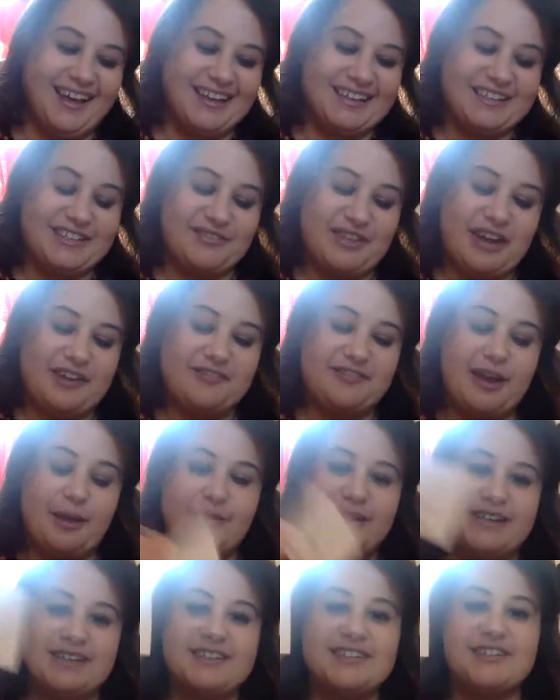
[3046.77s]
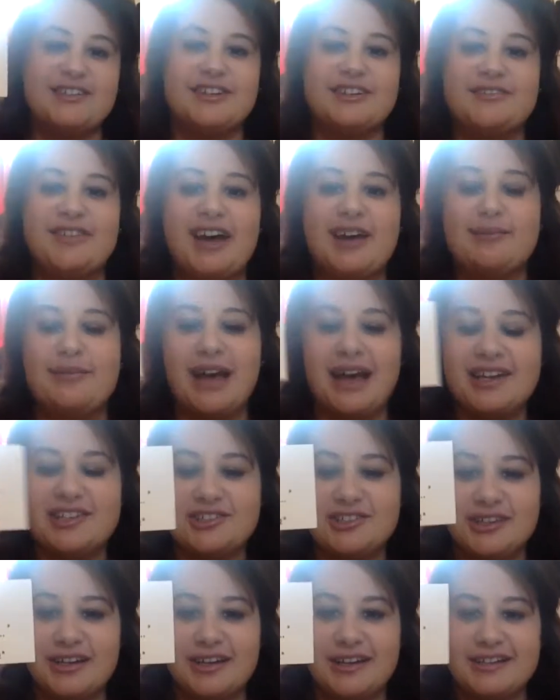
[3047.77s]
Divine feminine to the divine
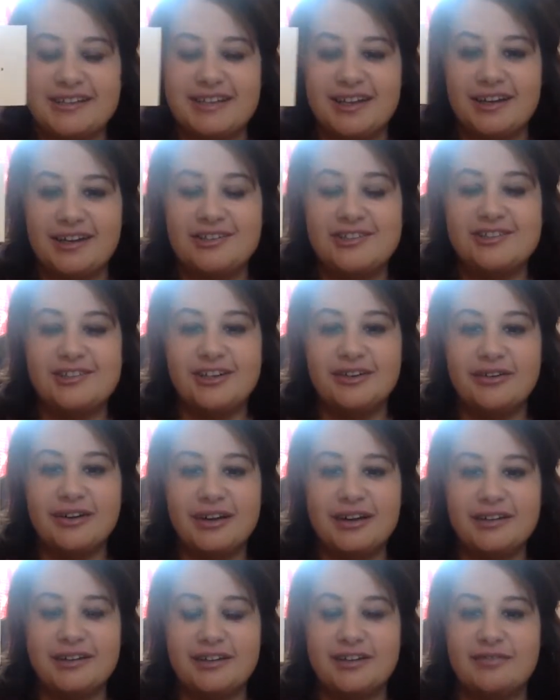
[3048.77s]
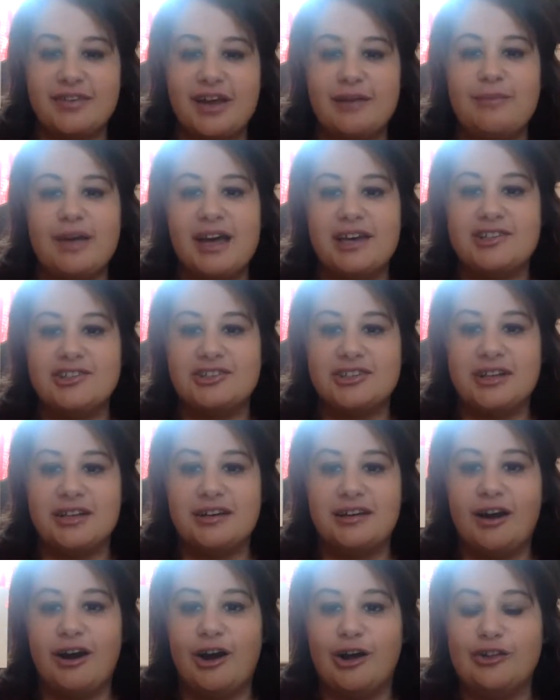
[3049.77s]
masculines, assuring the divine
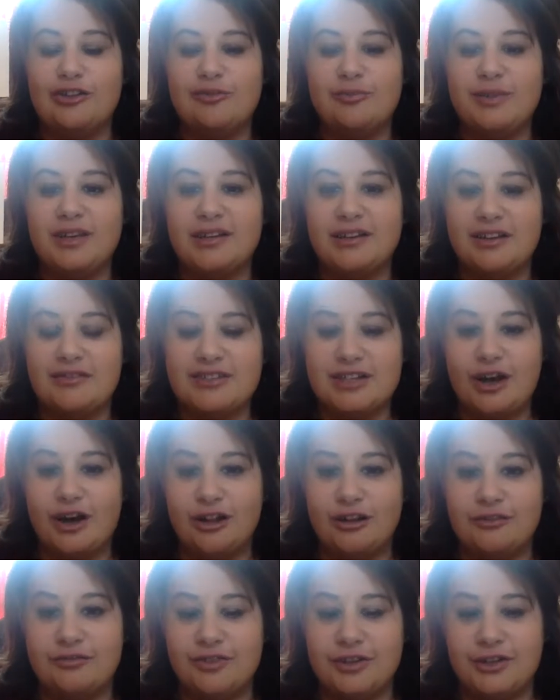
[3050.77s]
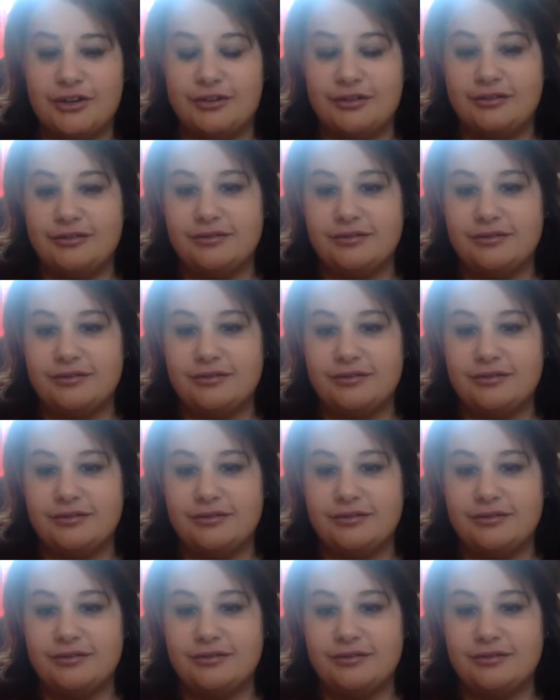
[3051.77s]
masculine, all of me loves all of you.